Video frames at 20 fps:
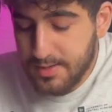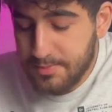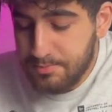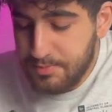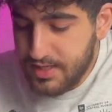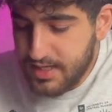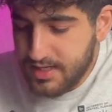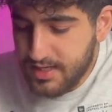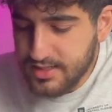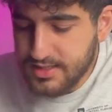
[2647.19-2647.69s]

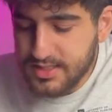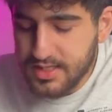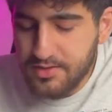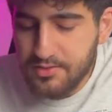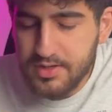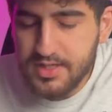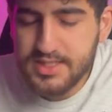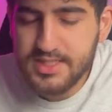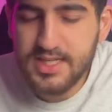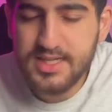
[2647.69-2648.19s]
Because the
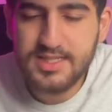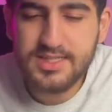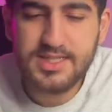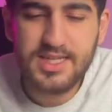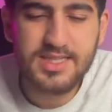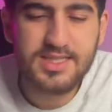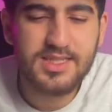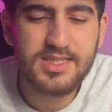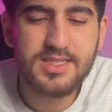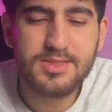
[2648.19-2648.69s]
reason is
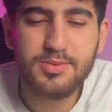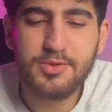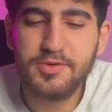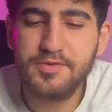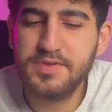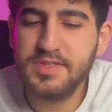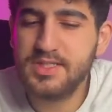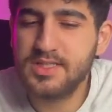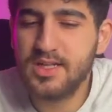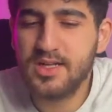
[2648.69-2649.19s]
that this proof
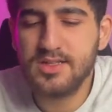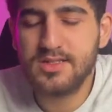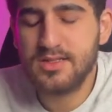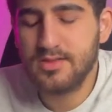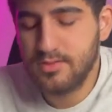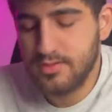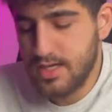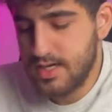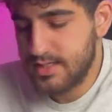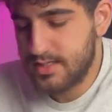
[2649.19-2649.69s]
is not
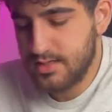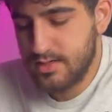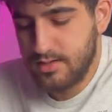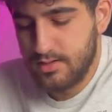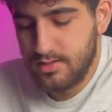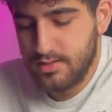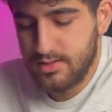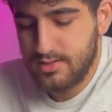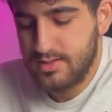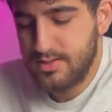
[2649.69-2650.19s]
good at
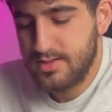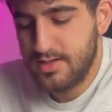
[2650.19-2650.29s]
all.